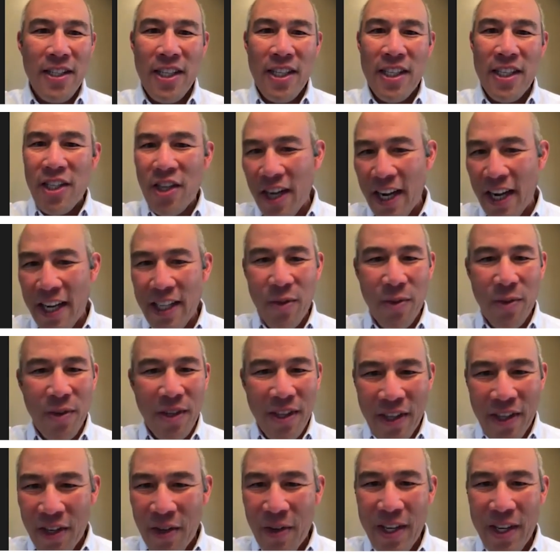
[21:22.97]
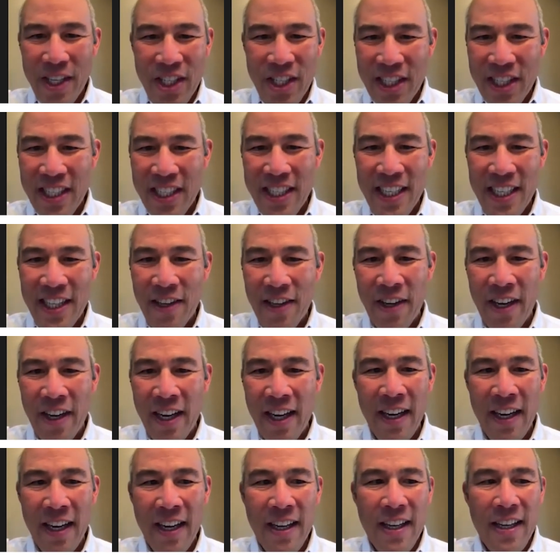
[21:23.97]
because they're going to ask really good questions, and they're
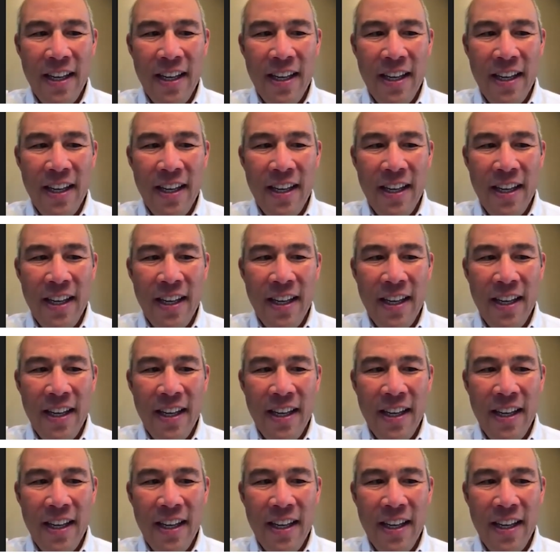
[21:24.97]
not